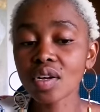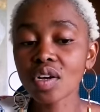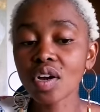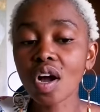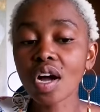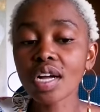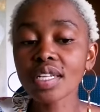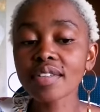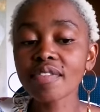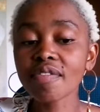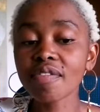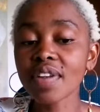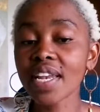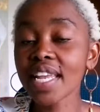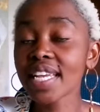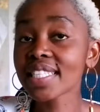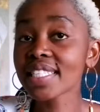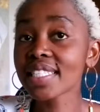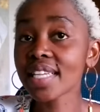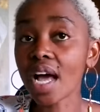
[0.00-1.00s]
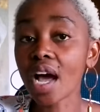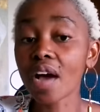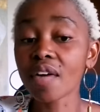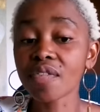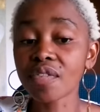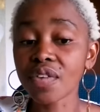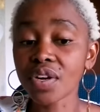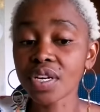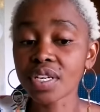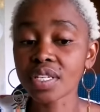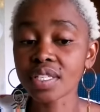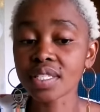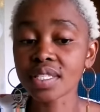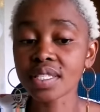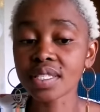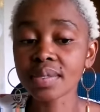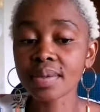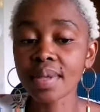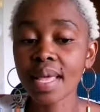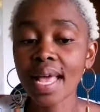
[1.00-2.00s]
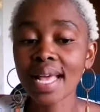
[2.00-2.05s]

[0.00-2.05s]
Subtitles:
conflict averse.